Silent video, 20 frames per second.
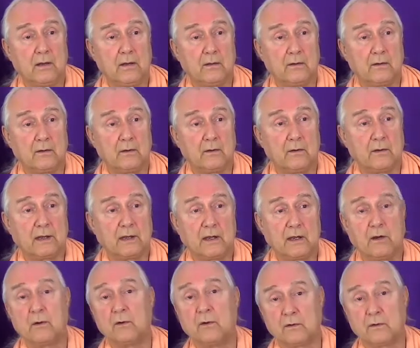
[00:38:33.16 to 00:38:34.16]
You'll
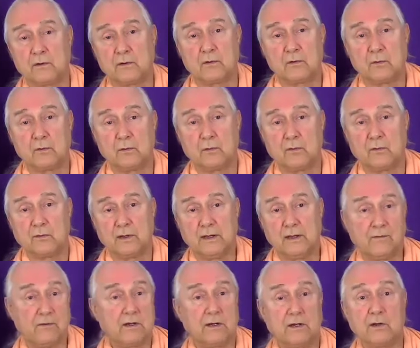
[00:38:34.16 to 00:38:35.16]
hear the truth
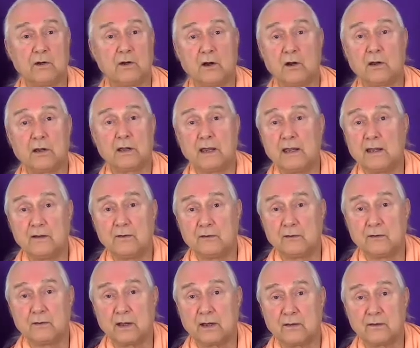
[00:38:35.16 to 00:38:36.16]
even in a dark age,
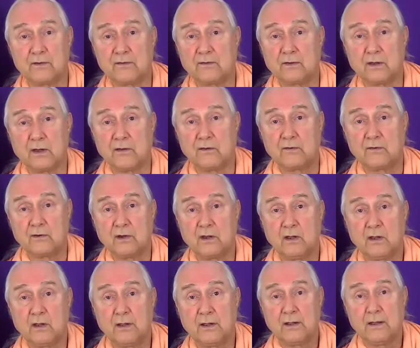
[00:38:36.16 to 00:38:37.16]
like this age,
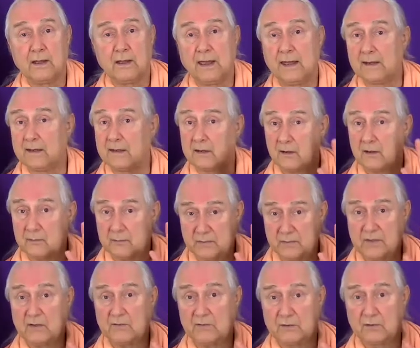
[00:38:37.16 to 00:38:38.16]
and it'll
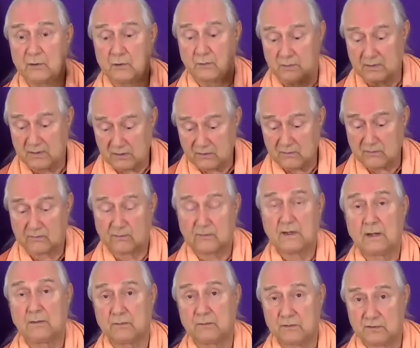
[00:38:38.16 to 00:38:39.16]
appeal to you because you've
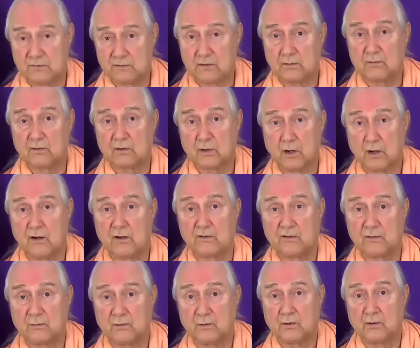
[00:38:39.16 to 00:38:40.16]
kept these
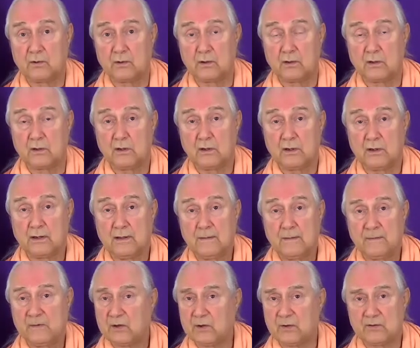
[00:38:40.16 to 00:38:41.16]
samskaras pure.
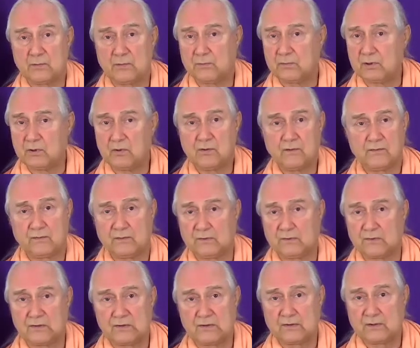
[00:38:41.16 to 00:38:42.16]
So it's a beautiful
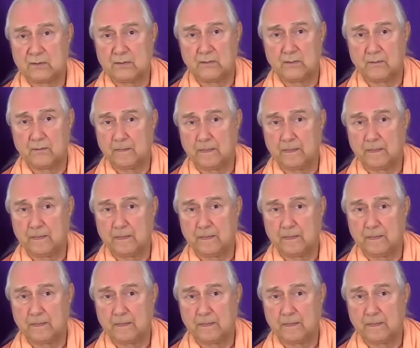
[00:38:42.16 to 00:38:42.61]
system,